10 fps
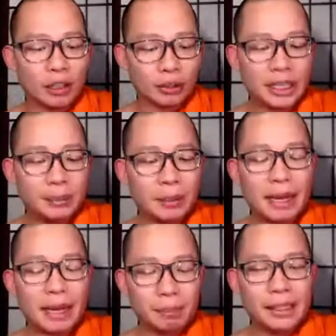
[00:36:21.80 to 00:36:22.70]
keep them
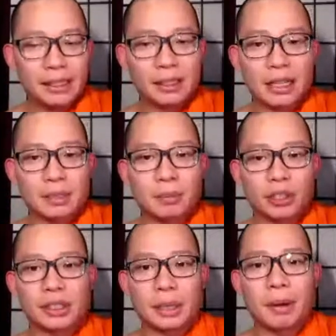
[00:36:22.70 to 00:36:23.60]
at peace as much
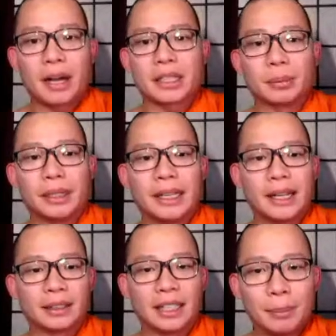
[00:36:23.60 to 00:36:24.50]
as I possibly
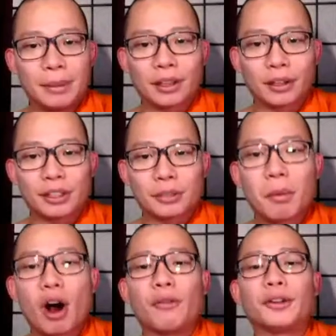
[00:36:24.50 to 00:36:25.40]
can, keeping the
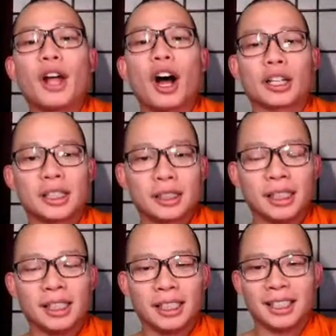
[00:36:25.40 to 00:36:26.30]
small flock
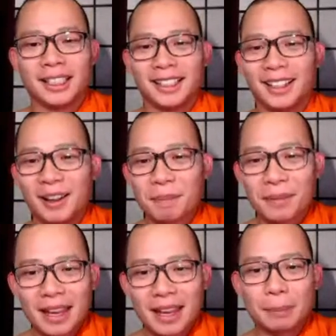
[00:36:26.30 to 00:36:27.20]

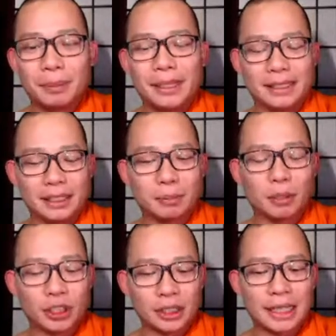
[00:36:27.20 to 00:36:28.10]
at peace as
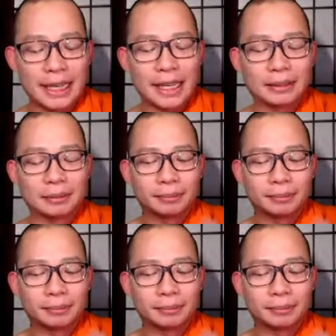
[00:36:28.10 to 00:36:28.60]
much as I can.